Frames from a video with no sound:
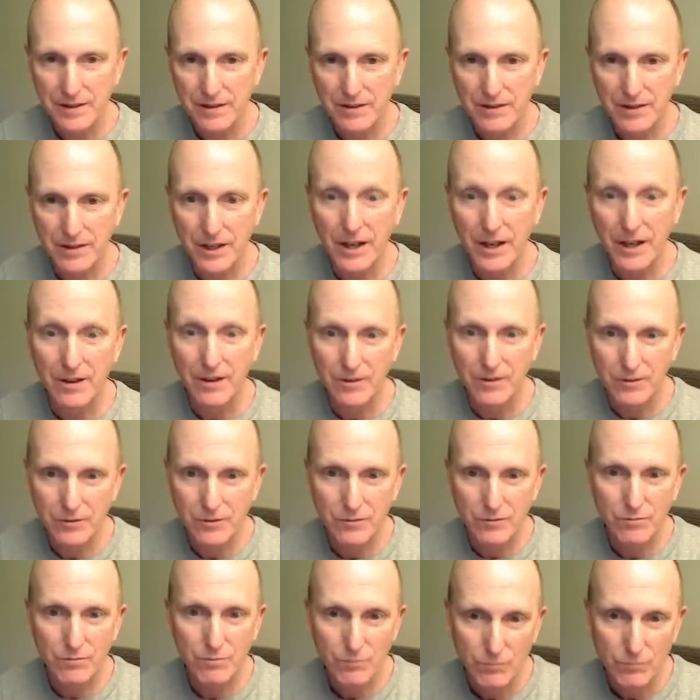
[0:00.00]
Yeah.
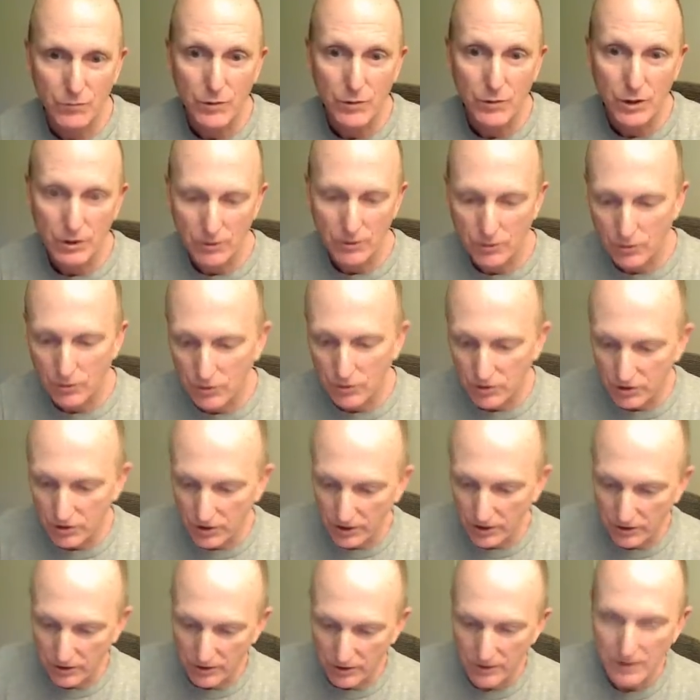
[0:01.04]
Good to
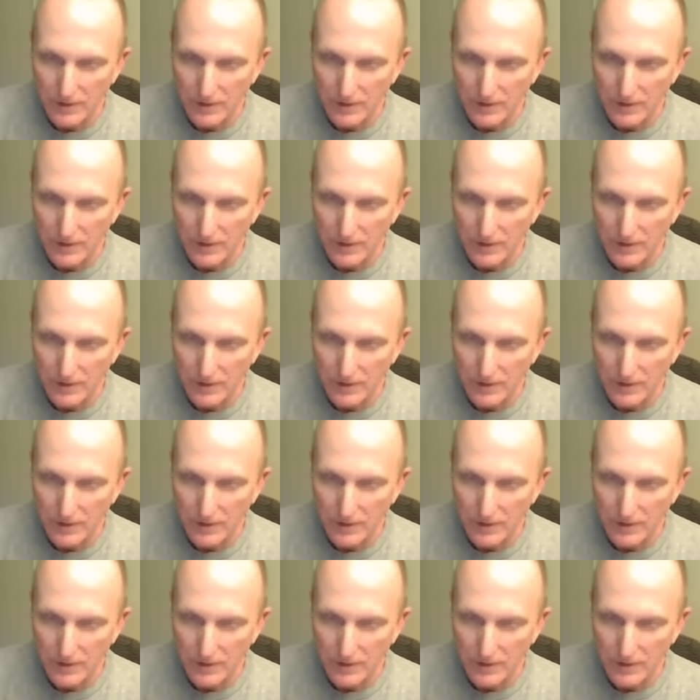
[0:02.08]
know.